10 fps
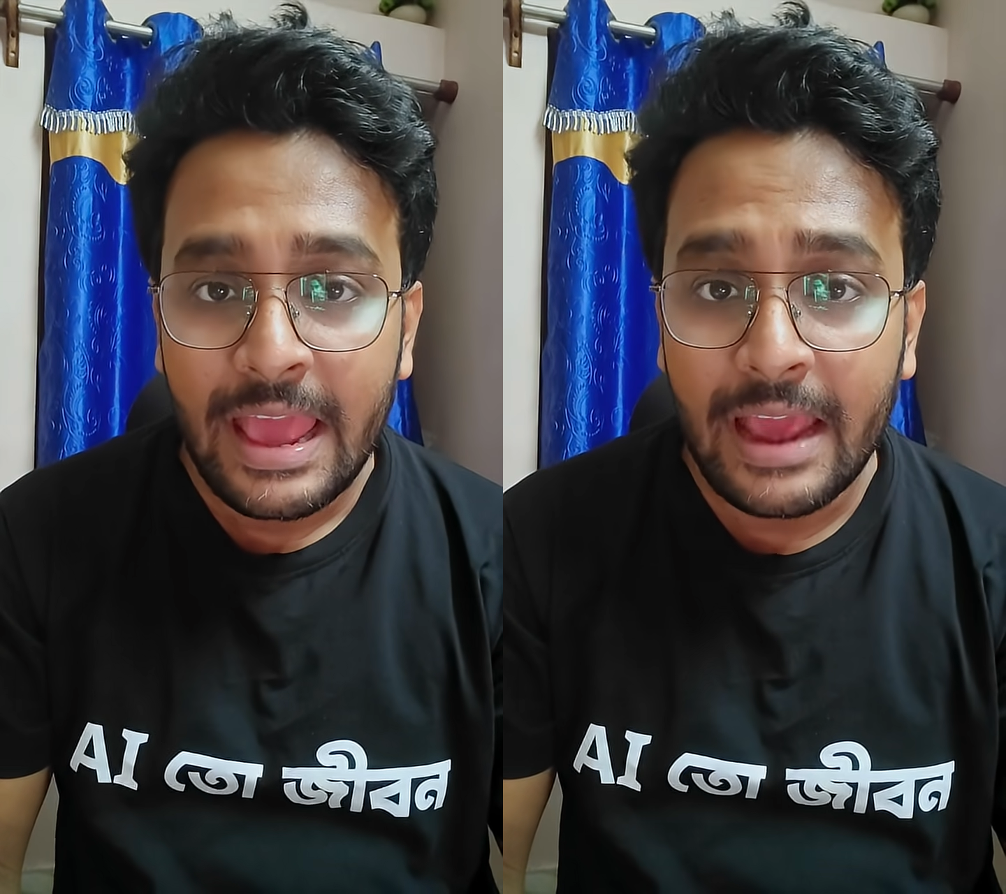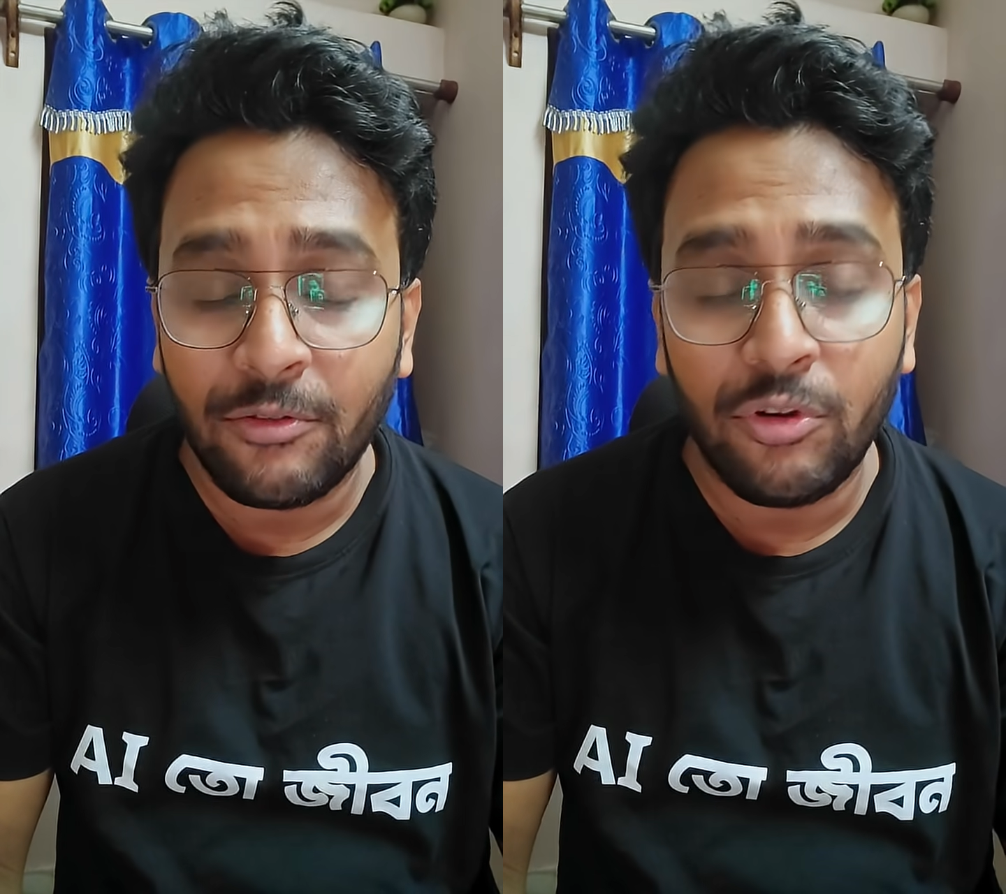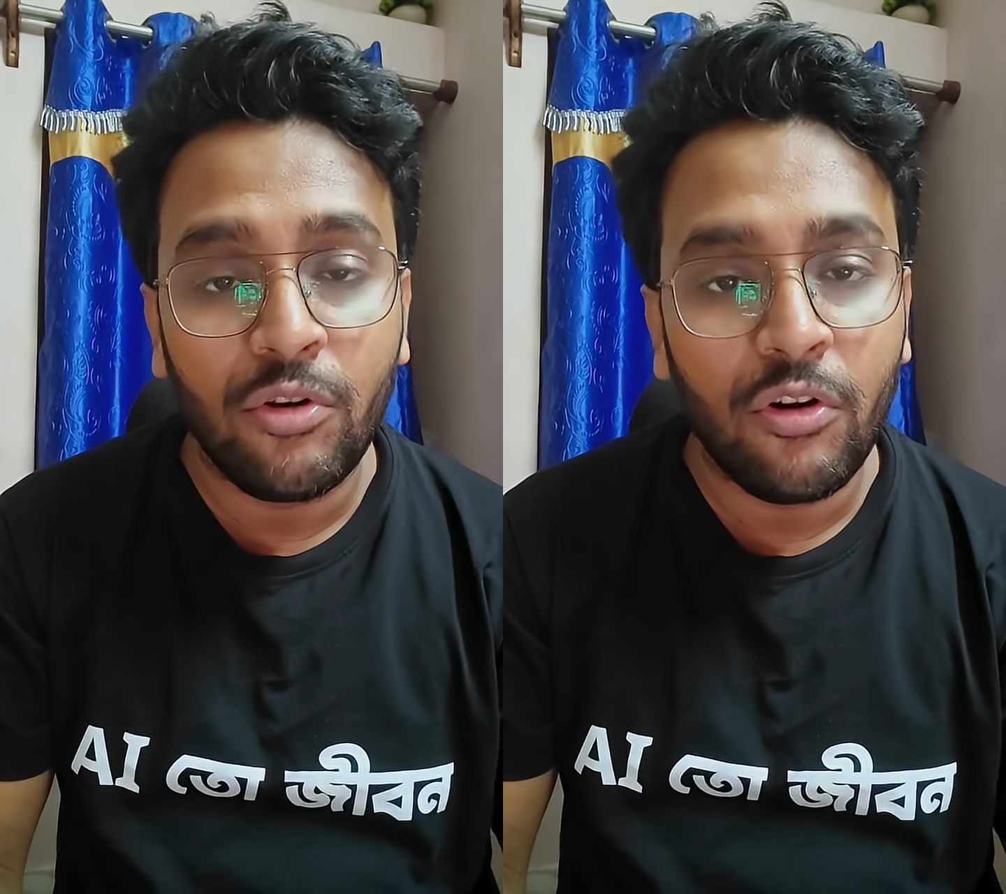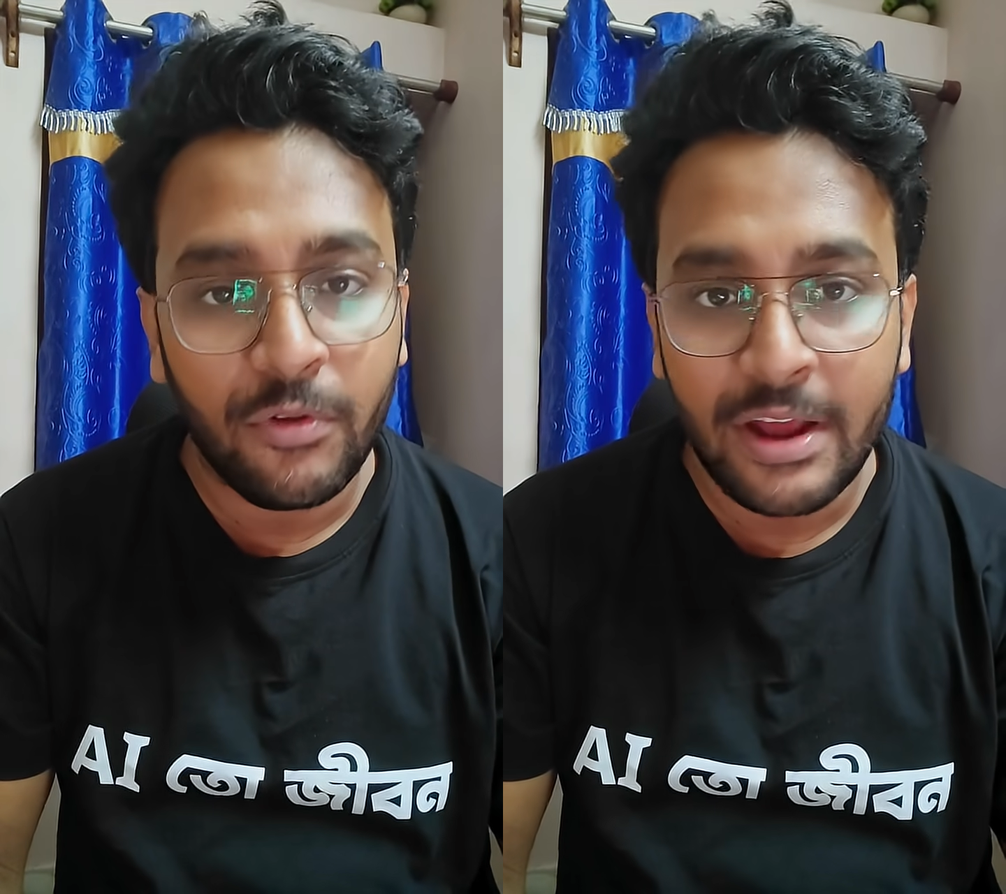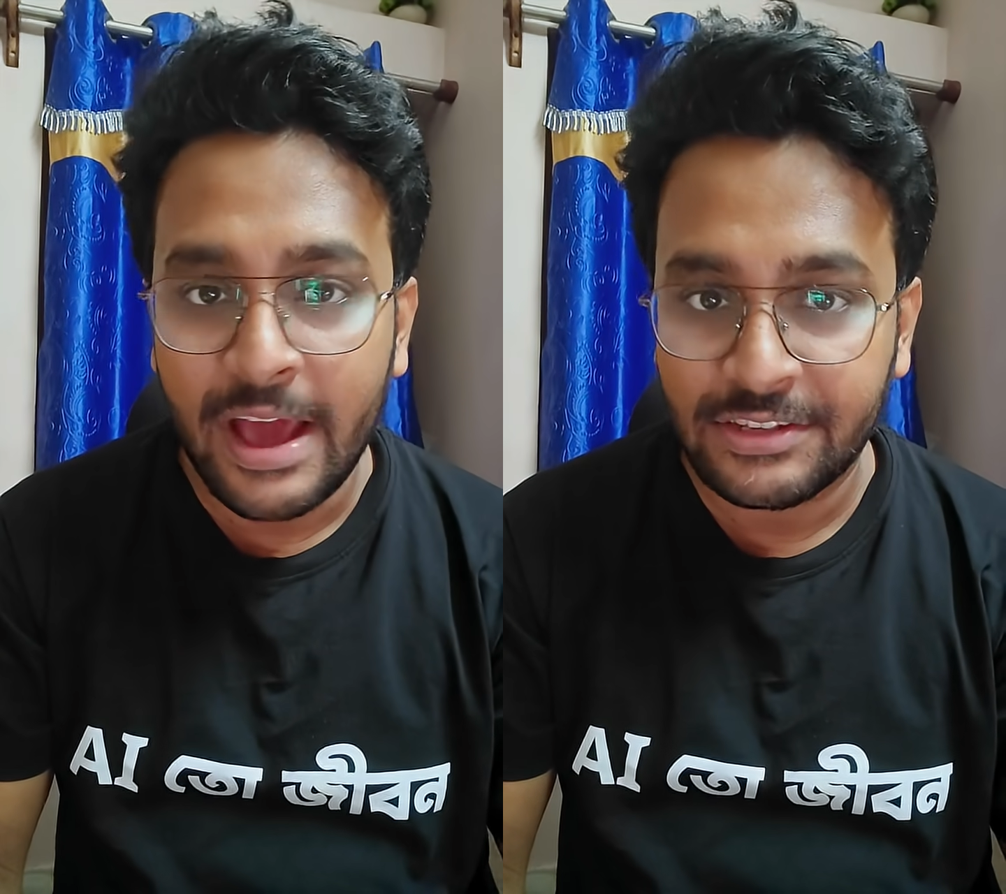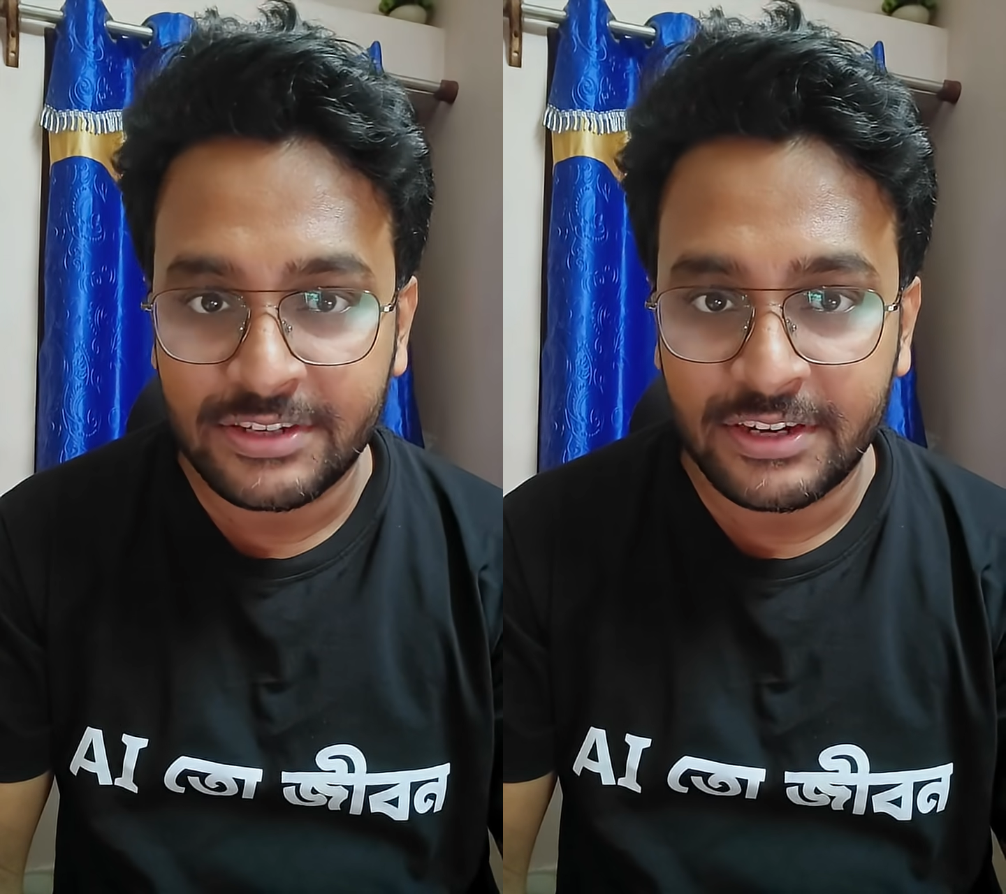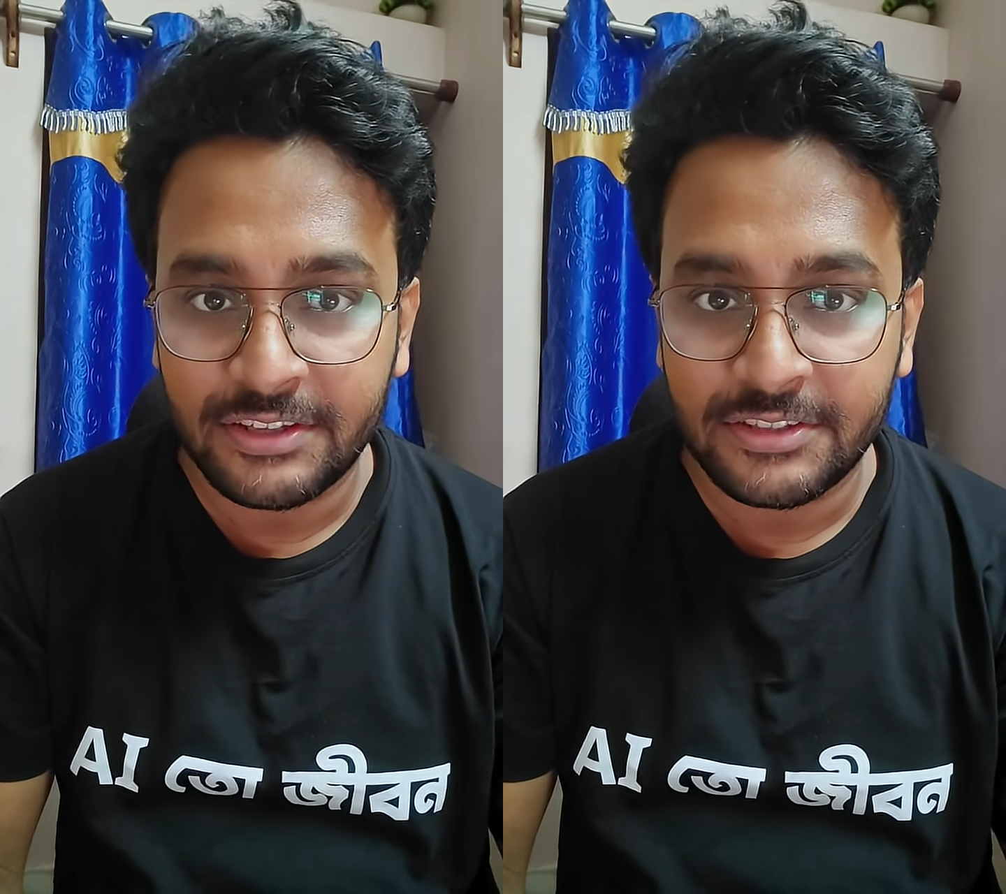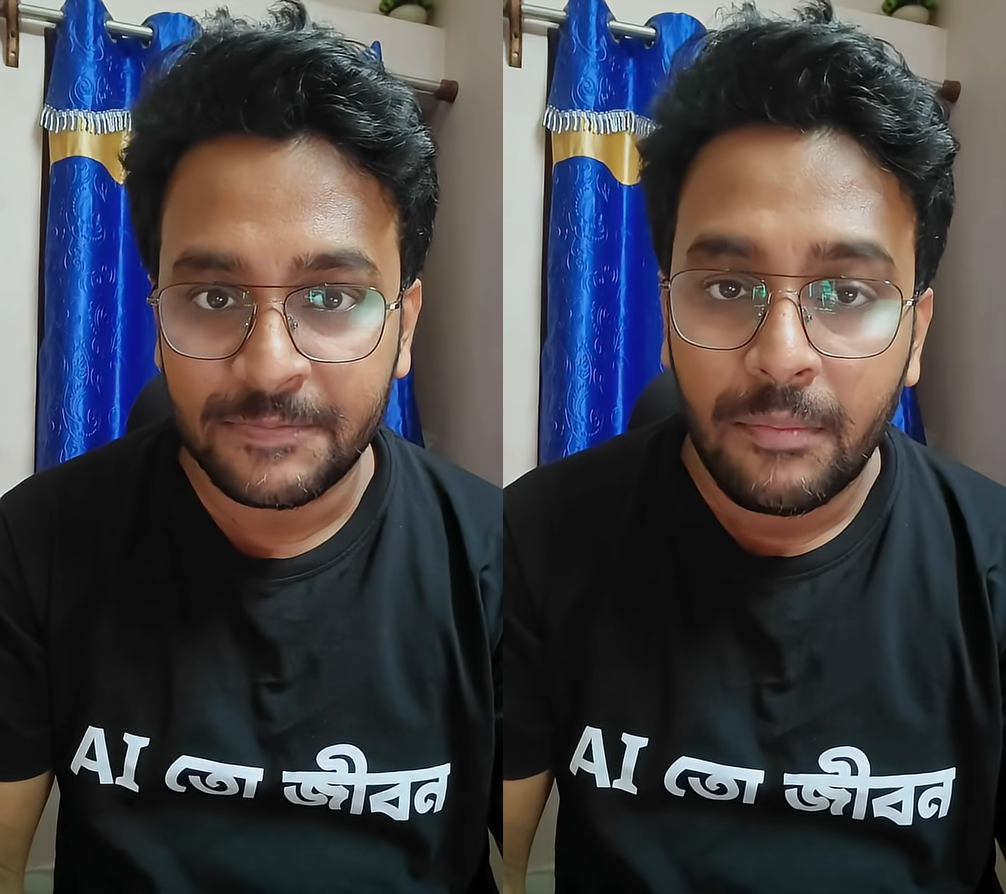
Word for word: and will go for higher studies.